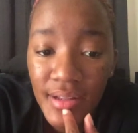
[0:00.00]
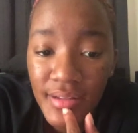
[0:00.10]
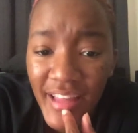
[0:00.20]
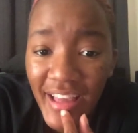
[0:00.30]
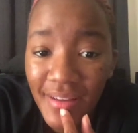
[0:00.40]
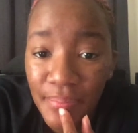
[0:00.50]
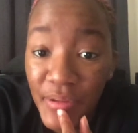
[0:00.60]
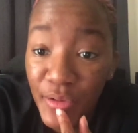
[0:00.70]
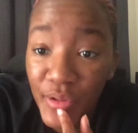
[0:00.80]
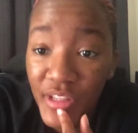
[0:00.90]
like
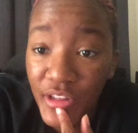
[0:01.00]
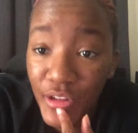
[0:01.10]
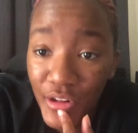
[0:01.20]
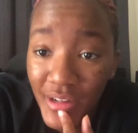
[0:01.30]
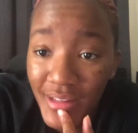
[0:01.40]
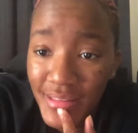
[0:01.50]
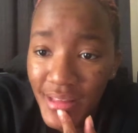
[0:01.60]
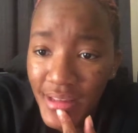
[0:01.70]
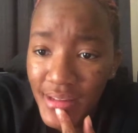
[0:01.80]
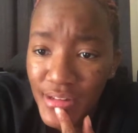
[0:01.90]
be really learning
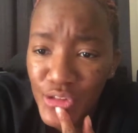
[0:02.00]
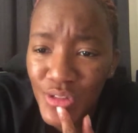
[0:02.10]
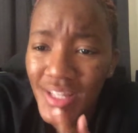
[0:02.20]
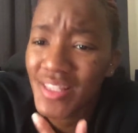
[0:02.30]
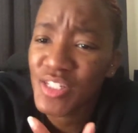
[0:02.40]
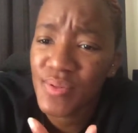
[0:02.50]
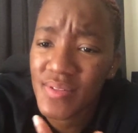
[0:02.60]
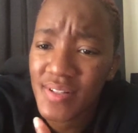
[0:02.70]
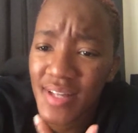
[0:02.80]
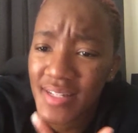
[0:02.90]
things, or like this was
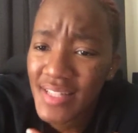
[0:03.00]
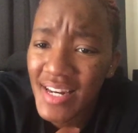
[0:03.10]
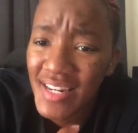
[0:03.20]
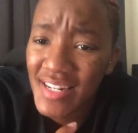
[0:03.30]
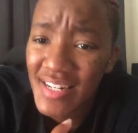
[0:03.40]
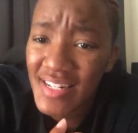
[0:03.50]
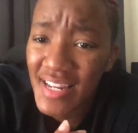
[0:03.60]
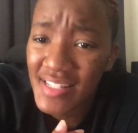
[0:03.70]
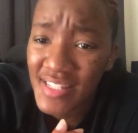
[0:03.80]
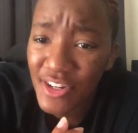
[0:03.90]
a class I needed to
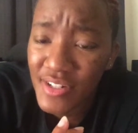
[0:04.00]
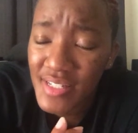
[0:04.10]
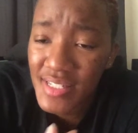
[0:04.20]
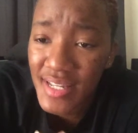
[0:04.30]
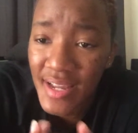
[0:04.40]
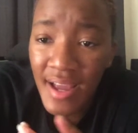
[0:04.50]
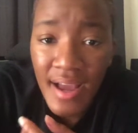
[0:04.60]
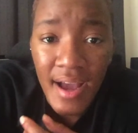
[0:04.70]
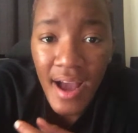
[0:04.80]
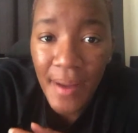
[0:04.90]
take seriously.
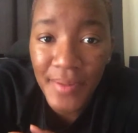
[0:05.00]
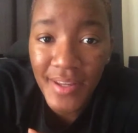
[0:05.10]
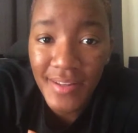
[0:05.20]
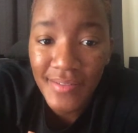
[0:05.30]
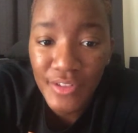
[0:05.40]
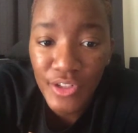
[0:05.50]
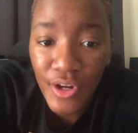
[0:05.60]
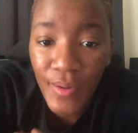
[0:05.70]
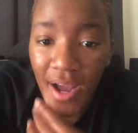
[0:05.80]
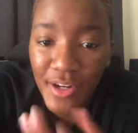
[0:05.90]
I mean,
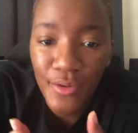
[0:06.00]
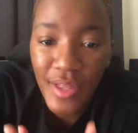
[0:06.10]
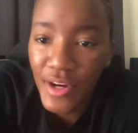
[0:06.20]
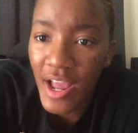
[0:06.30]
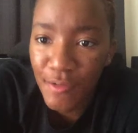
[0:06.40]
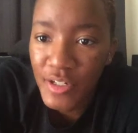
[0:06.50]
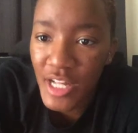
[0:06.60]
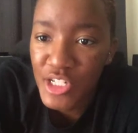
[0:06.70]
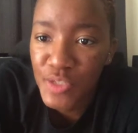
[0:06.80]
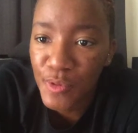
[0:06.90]
I know that every
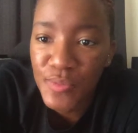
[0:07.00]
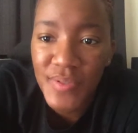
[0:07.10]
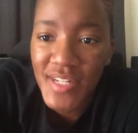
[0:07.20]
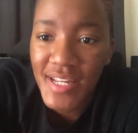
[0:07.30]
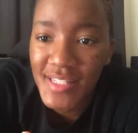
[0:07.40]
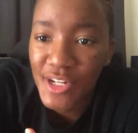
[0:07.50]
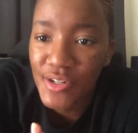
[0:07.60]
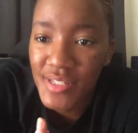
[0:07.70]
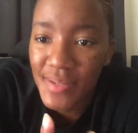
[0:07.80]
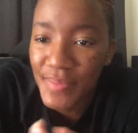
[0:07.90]
class you're supposed to take
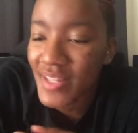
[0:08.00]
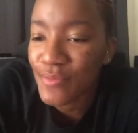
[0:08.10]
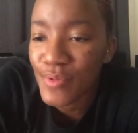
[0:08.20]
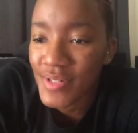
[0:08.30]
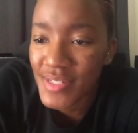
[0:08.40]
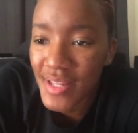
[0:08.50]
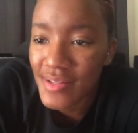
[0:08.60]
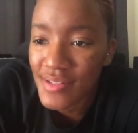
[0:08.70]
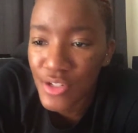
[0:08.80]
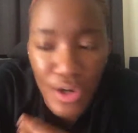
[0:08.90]
seriously, but everyone
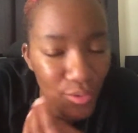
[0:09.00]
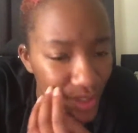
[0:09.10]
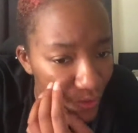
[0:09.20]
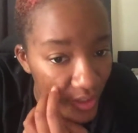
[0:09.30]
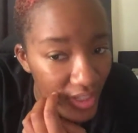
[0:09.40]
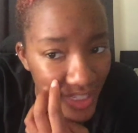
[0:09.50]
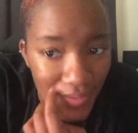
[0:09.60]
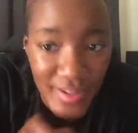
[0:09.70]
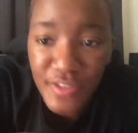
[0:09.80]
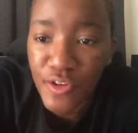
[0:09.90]
says, different things
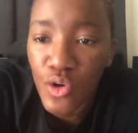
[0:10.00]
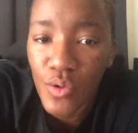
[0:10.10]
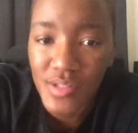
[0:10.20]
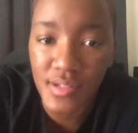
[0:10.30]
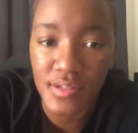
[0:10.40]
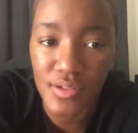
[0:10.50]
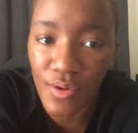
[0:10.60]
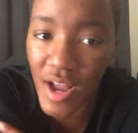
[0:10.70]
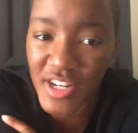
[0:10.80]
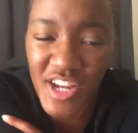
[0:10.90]
about different courses. So
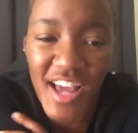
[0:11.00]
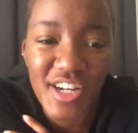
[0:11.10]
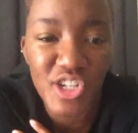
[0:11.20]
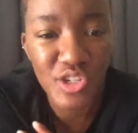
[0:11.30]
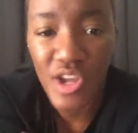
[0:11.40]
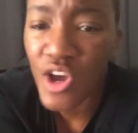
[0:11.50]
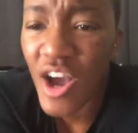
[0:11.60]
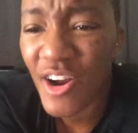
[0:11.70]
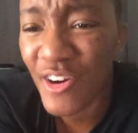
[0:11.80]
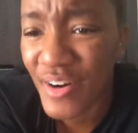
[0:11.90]
I kind of just
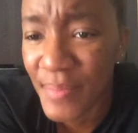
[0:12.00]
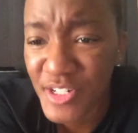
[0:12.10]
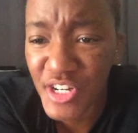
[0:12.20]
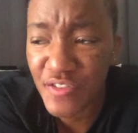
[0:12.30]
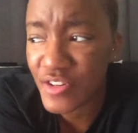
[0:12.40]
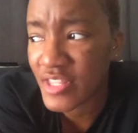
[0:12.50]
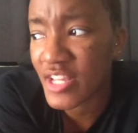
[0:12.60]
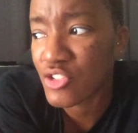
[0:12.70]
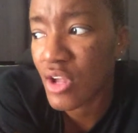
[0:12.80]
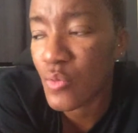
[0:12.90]
heard a bunch of different
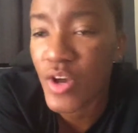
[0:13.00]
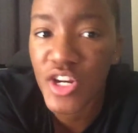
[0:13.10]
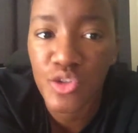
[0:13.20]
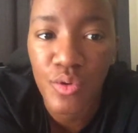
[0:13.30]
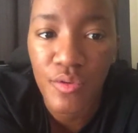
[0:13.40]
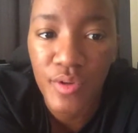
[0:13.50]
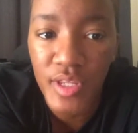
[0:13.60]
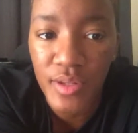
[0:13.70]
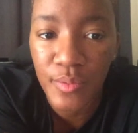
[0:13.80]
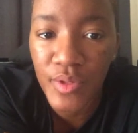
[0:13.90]
things, so I went into it
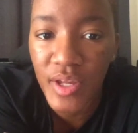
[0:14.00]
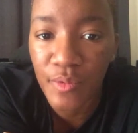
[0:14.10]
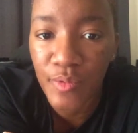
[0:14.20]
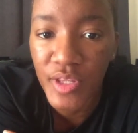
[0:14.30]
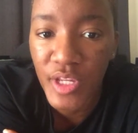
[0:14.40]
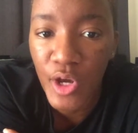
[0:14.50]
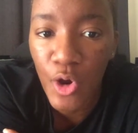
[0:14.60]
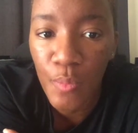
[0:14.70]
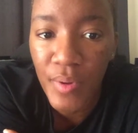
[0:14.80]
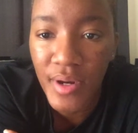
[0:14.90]
really with like a really
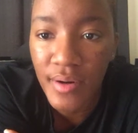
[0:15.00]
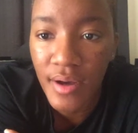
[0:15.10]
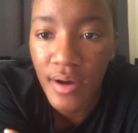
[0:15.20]
open